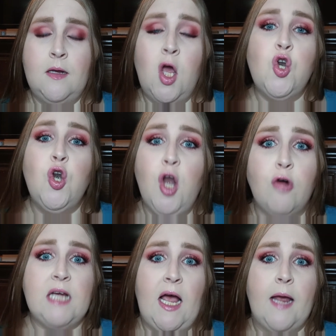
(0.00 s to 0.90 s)
No
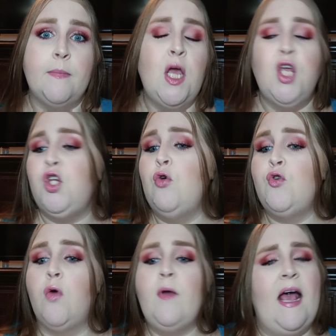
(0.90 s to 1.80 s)
time. You
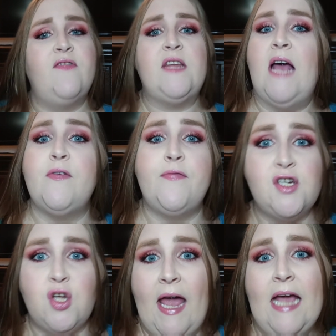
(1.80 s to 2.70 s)
don't have to have official
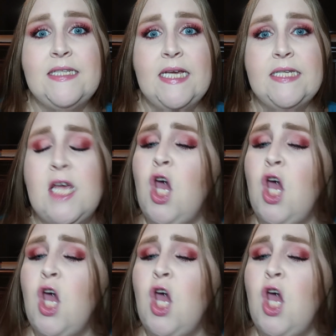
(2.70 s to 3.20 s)
access.